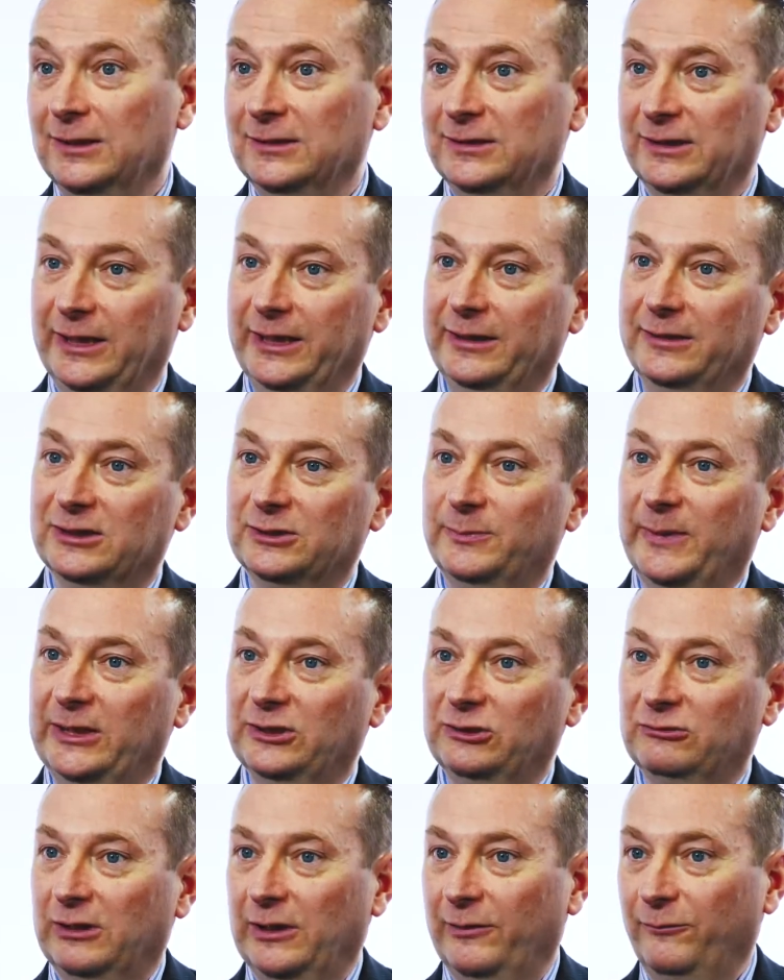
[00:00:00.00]
to keep your
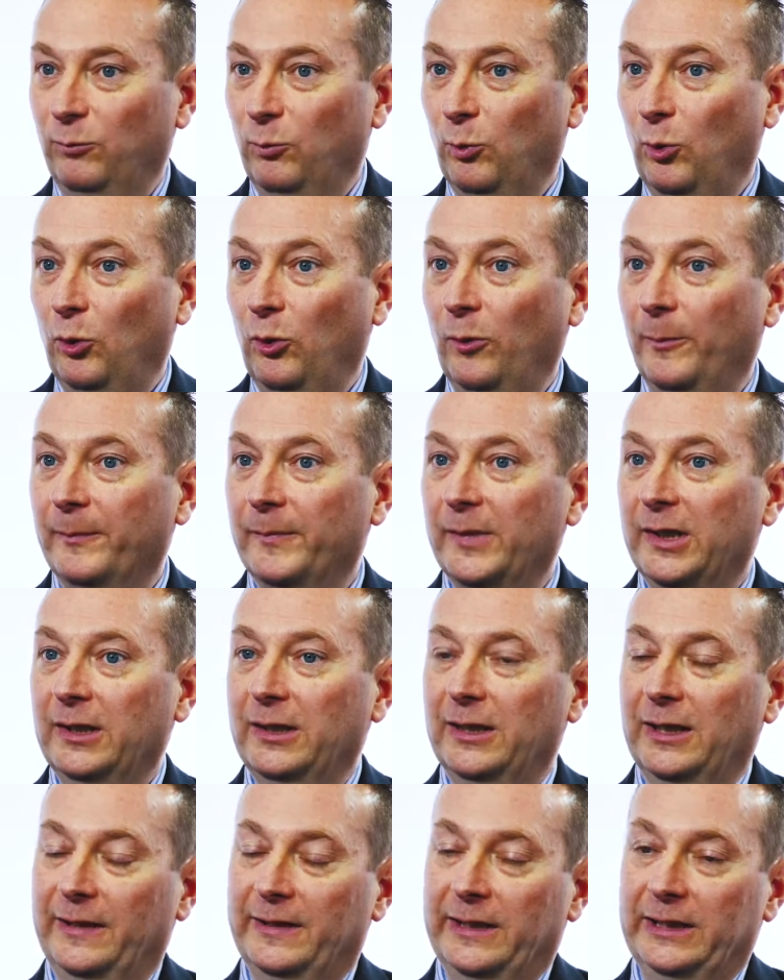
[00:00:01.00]
spacecraft warm,
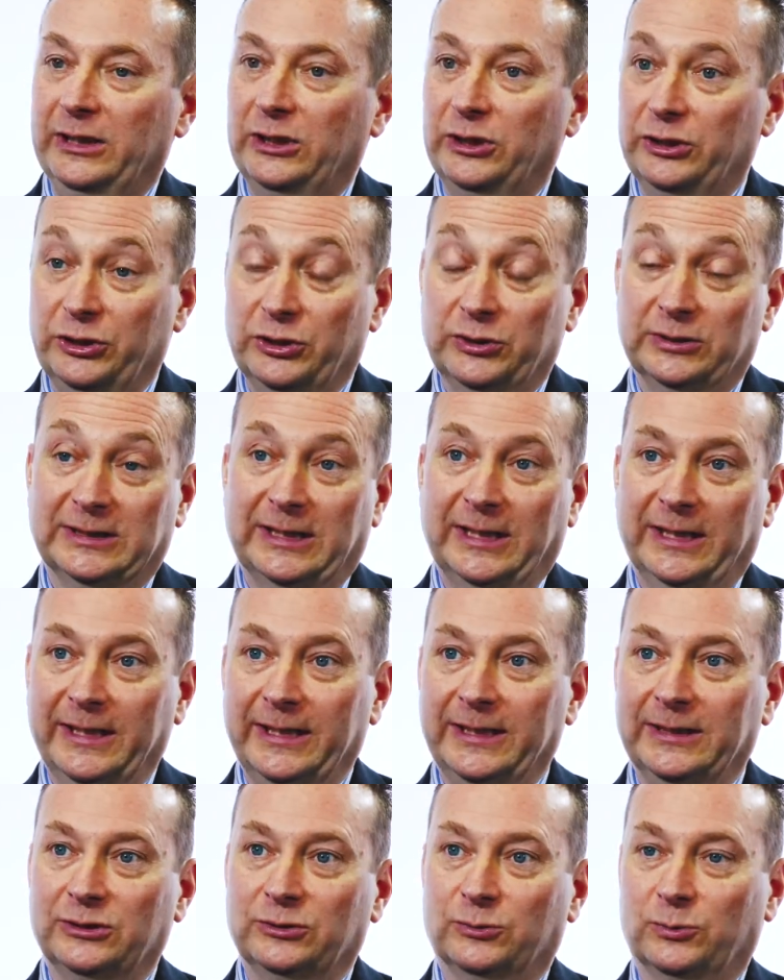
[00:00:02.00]
and then you can use that
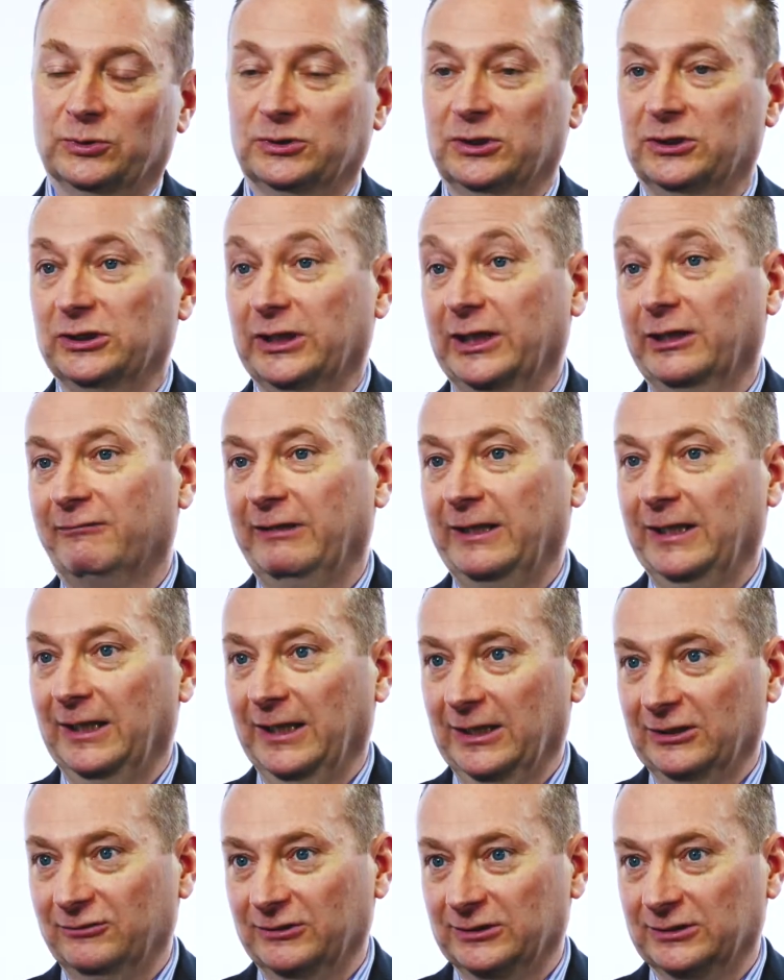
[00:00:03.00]
heat to also generate
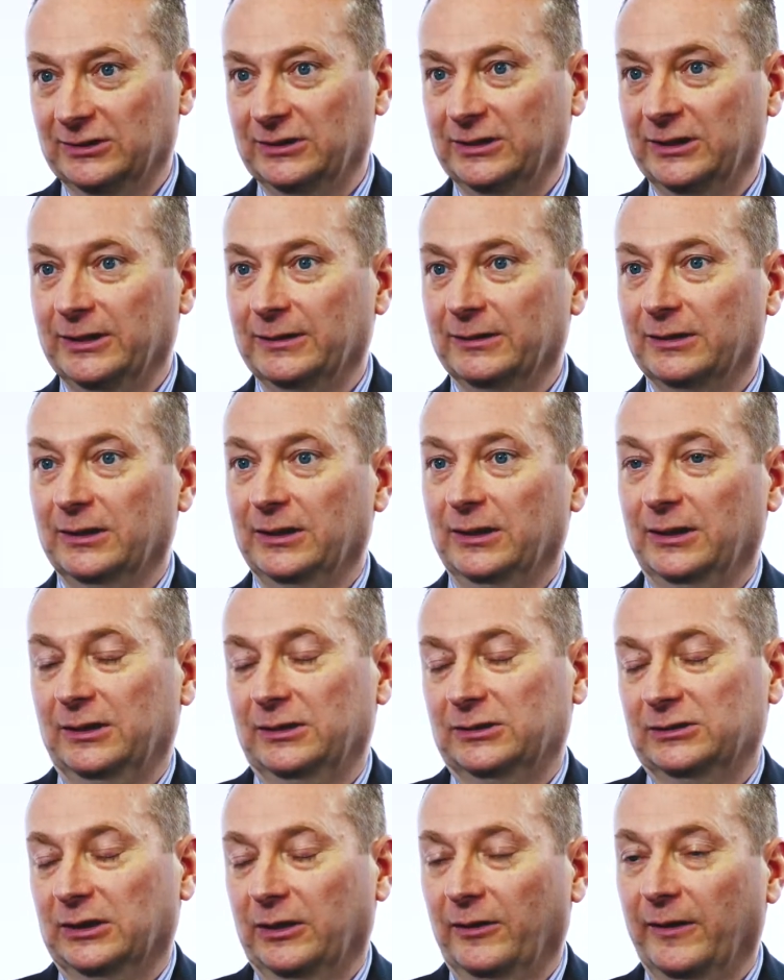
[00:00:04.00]
electricity.
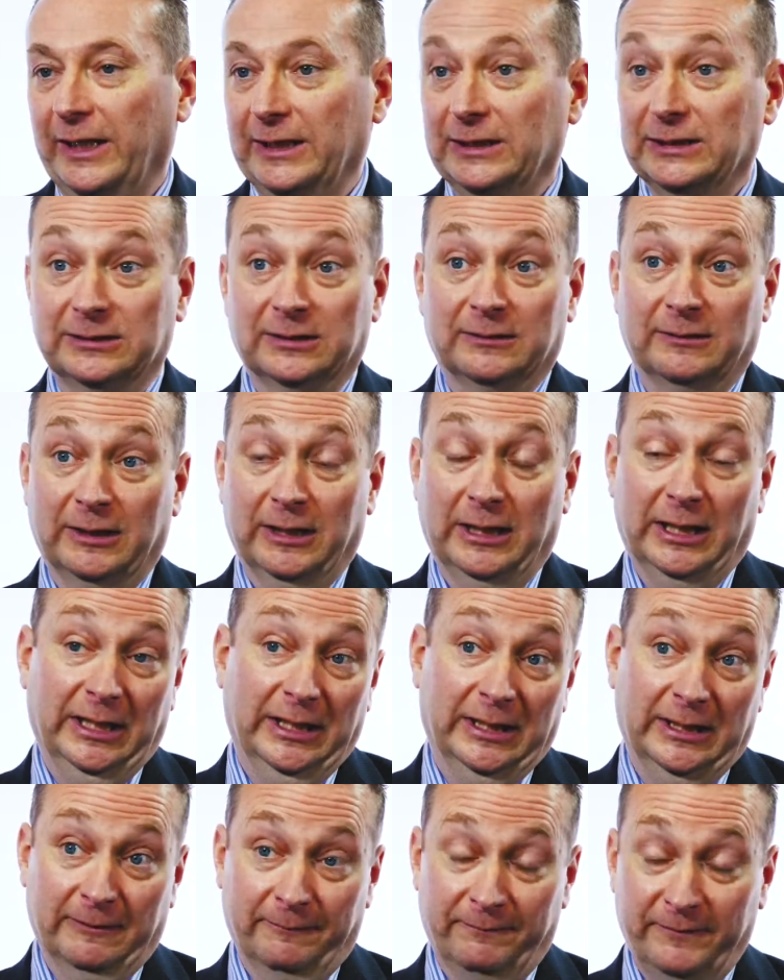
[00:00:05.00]
So that is
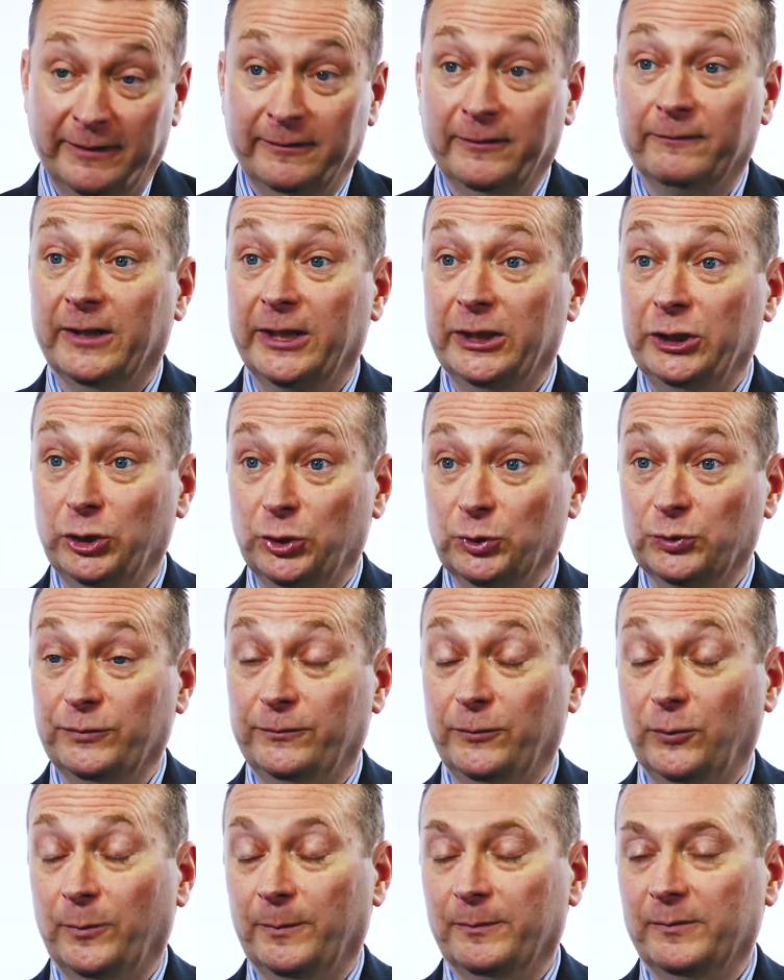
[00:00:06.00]
a very, very
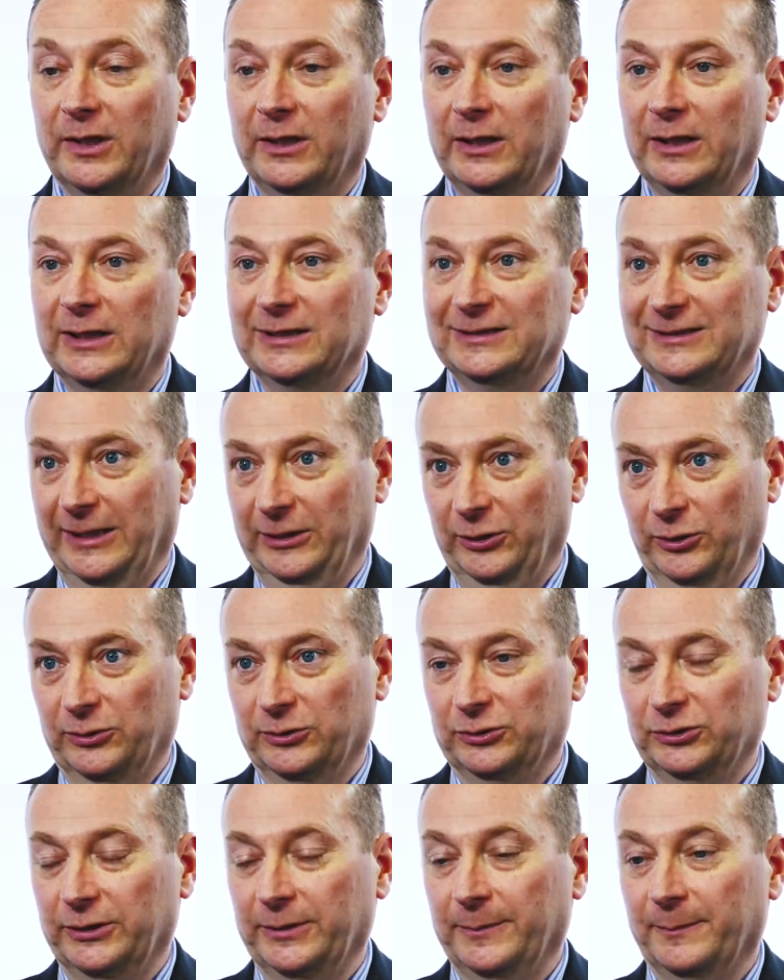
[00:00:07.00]
useful
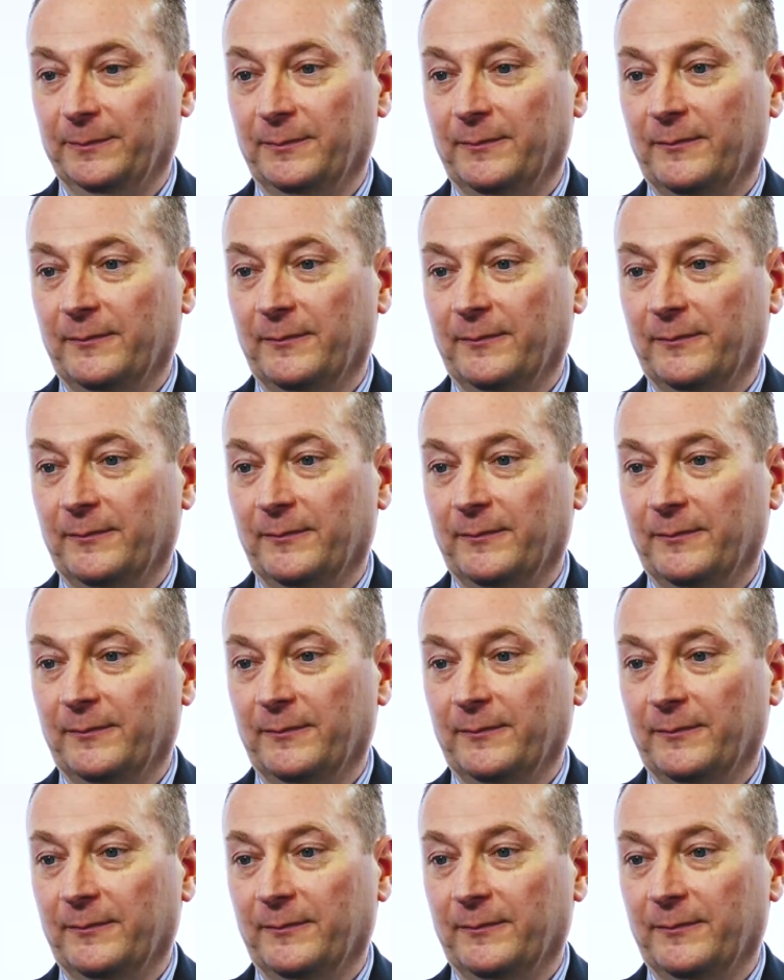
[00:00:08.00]
technology.